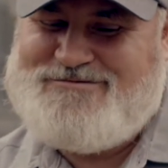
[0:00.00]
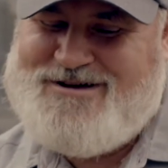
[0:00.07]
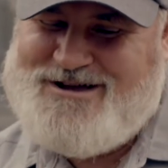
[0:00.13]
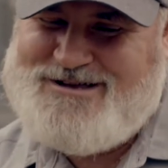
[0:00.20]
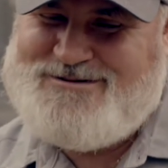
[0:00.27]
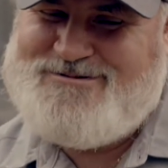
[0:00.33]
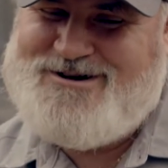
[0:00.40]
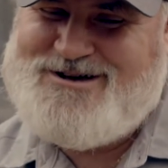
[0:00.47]

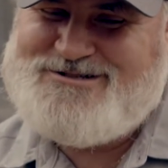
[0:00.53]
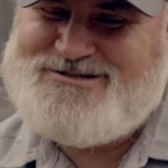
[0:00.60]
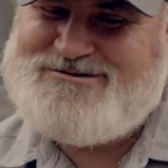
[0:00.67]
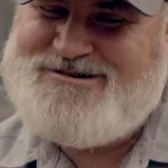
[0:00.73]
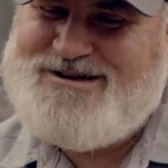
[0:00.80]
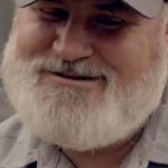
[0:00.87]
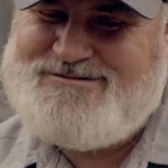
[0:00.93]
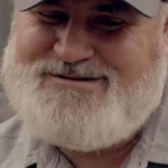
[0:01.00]
Randy
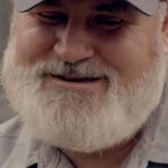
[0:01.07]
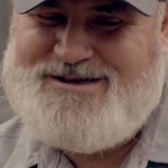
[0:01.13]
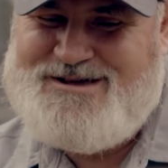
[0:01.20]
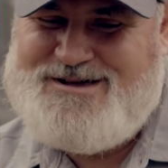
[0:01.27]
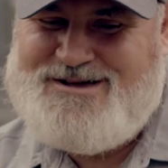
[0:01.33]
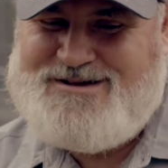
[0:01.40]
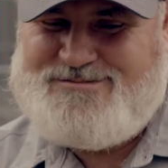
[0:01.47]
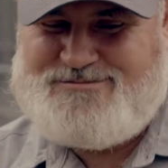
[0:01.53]
Meisner,
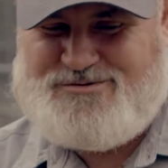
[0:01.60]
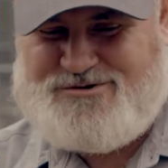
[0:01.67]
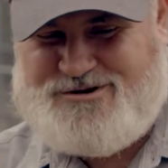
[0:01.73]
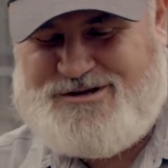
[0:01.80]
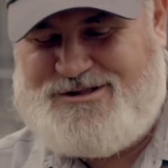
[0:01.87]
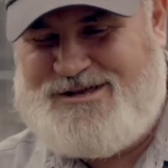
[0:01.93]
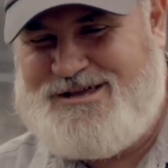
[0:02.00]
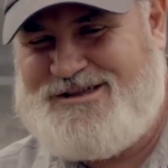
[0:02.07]
and
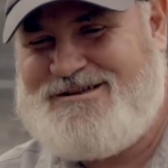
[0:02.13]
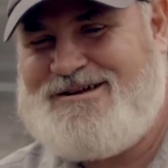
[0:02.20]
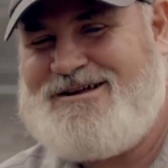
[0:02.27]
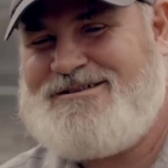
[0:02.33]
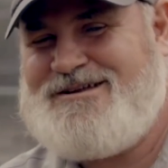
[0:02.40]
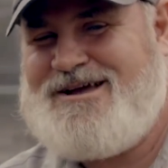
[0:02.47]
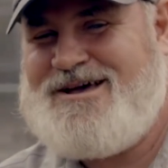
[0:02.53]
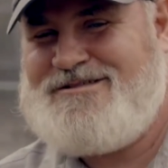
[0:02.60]
Bernie Leadon
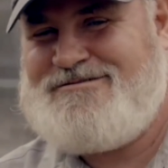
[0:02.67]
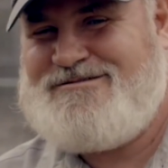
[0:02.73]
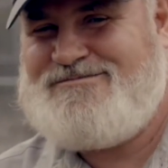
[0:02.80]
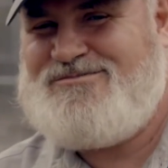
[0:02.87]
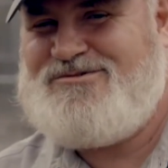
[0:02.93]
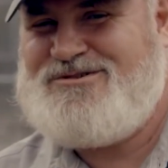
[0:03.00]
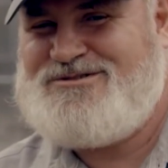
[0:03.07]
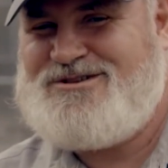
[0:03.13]
got together,
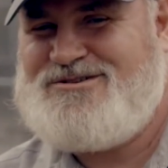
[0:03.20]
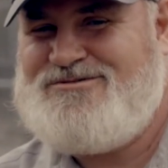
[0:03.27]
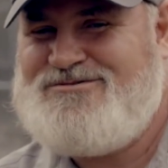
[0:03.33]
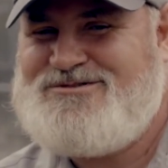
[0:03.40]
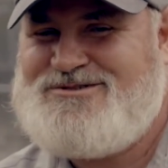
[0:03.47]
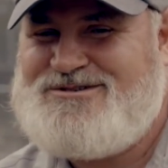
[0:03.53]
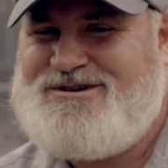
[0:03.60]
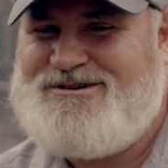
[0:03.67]
and boys, the
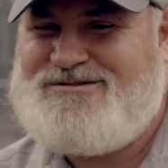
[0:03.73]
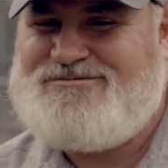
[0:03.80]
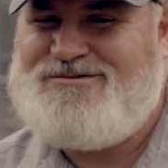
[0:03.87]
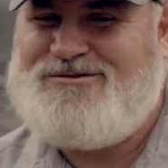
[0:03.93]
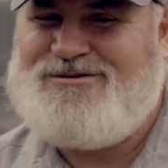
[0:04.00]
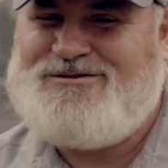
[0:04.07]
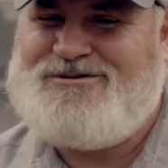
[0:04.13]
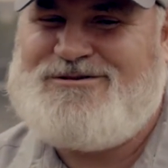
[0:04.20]
tunes started
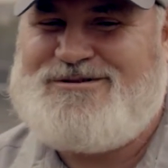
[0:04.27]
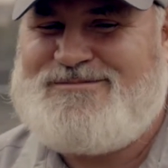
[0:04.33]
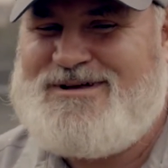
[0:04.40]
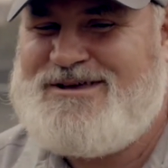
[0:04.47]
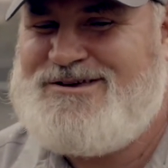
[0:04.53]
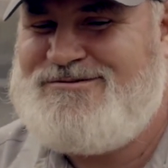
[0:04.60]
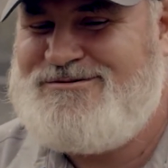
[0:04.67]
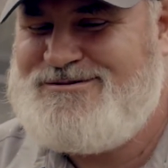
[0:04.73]
rolling out of them
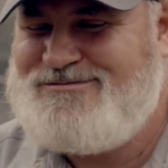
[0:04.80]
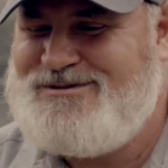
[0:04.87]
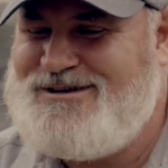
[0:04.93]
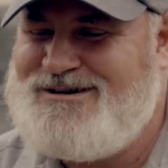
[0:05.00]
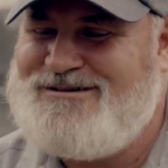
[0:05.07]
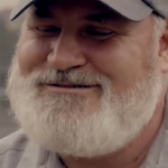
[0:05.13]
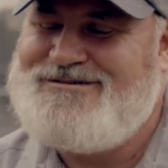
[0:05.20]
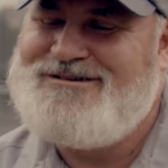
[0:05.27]
like you wouldn't
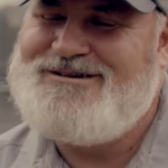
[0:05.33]
believe.